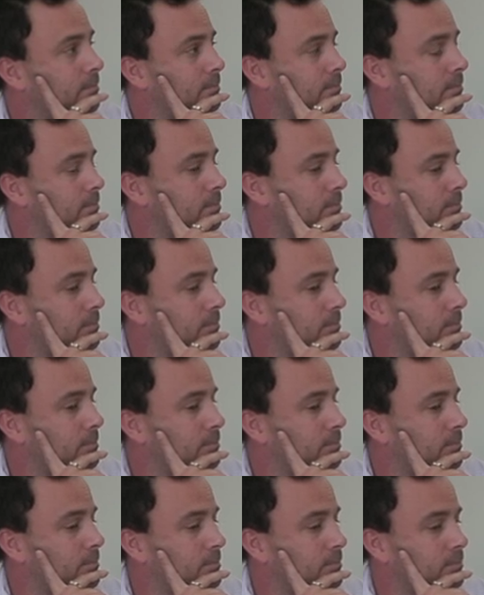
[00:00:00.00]

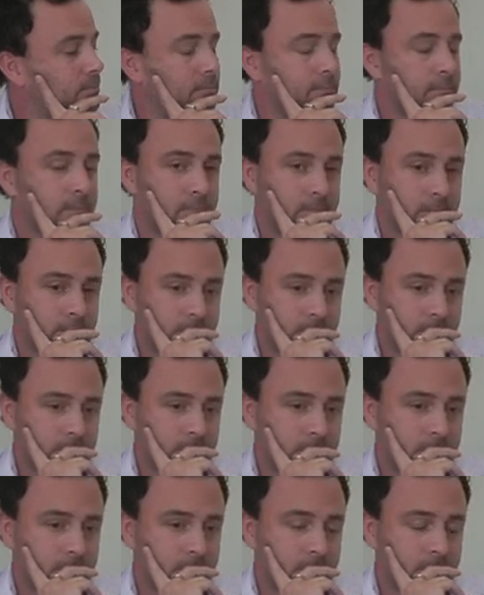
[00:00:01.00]

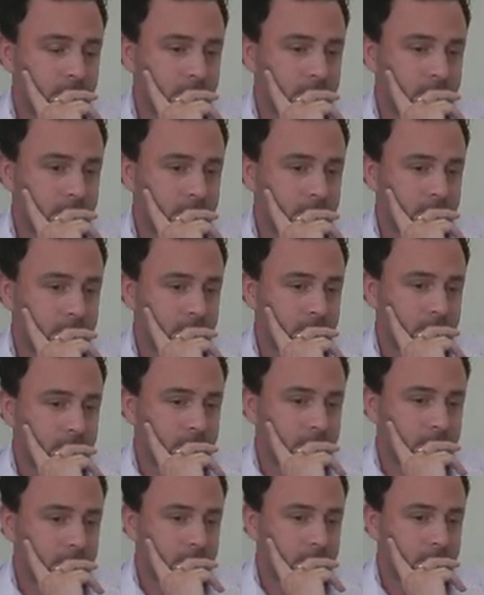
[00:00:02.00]

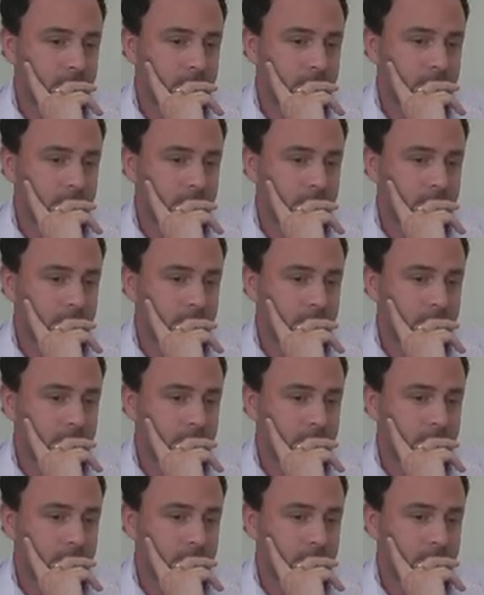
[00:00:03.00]
(silent)